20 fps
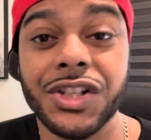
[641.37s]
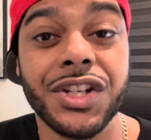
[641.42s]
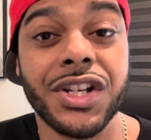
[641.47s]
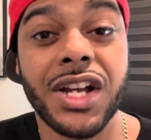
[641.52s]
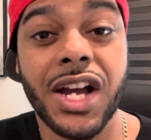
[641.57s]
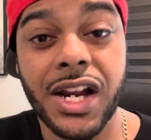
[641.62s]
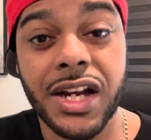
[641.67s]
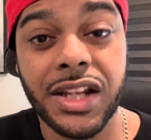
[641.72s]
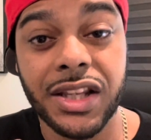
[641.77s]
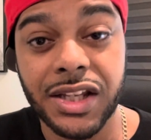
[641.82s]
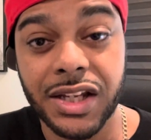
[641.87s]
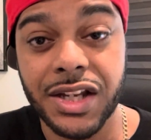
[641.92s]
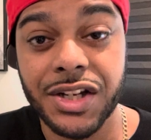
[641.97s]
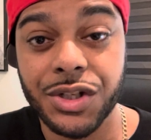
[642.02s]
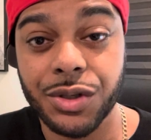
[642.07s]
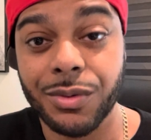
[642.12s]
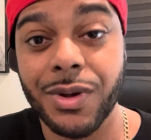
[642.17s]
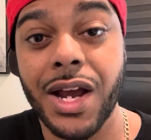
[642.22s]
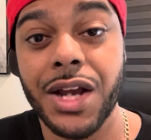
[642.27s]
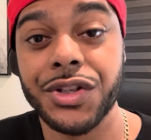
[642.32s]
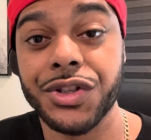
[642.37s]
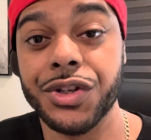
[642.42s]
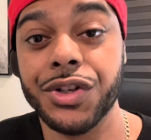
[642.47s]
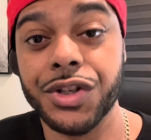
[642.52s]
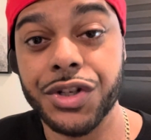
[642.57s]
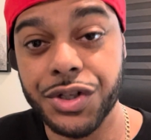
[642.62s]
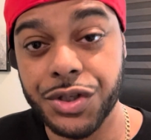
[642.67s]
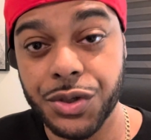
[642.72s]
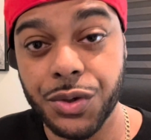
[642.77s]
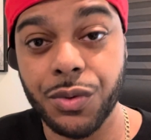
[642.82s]
cutting the interaction
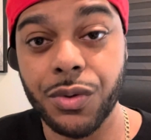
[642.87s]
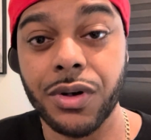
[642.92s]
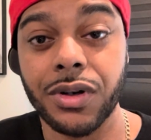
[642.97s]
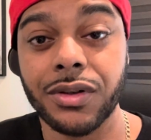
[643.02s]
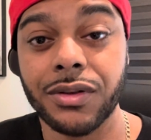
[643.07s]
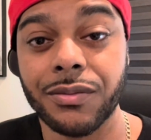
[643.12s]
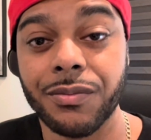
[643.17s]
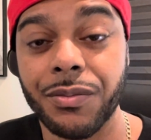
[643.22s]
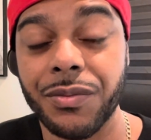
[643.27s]
short.